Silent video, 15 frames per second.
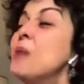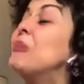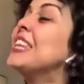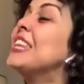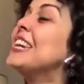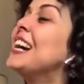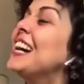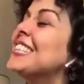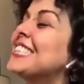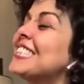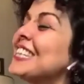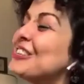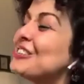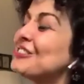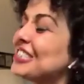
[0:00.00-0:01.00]
But the I
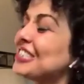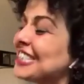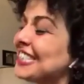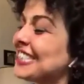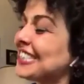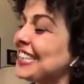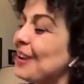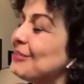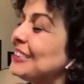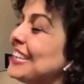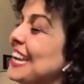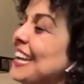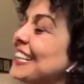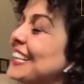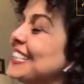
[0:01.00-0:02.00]
idea of Sizdah
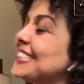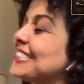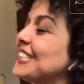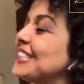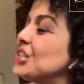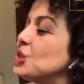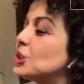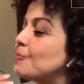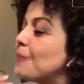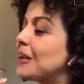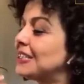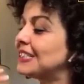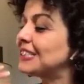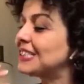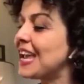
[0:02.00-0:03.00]
Be-dar is that you
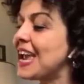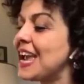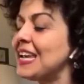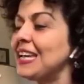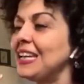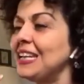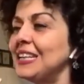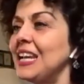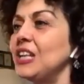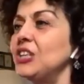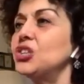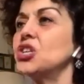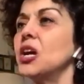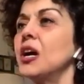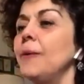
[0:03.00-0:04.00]
spend a day in
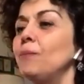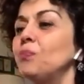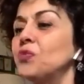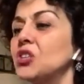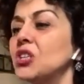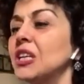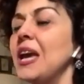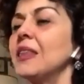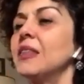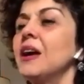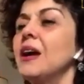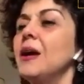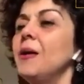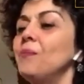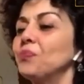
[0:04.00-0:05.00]
nature
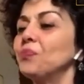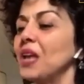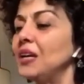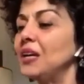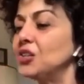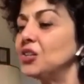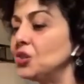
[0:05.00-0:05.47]
together and